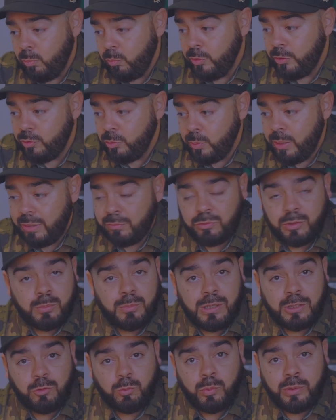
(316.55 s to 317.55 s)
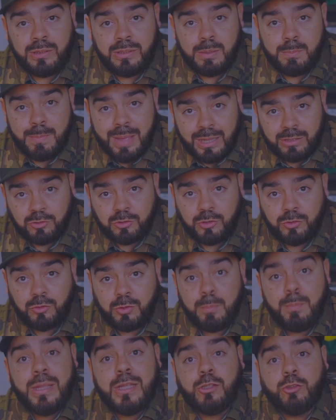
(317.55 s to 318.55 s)
We do have someone that's willing to match us
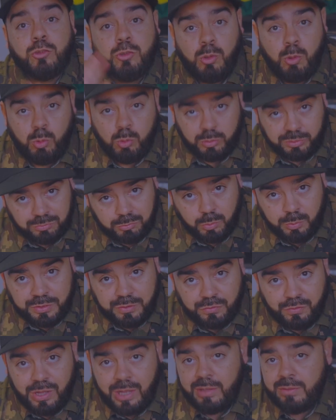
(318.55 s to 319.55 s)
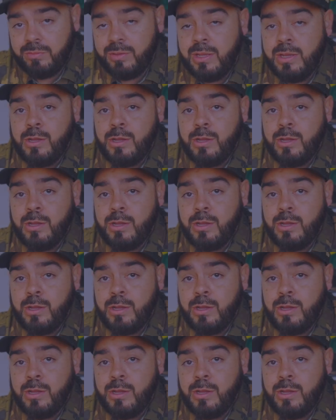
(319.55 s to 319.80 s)
to make a total of 25.